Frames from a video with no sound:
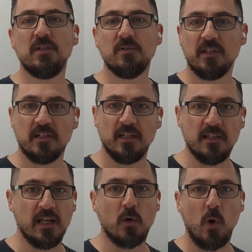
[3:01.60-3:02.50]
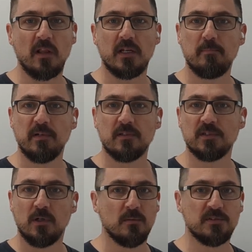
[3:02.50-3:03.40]
you that in a quality
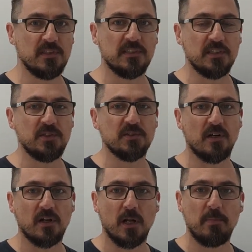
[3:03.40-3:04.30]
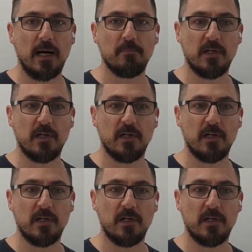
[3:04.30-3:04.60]
builder's homes, these issues aren't going to pop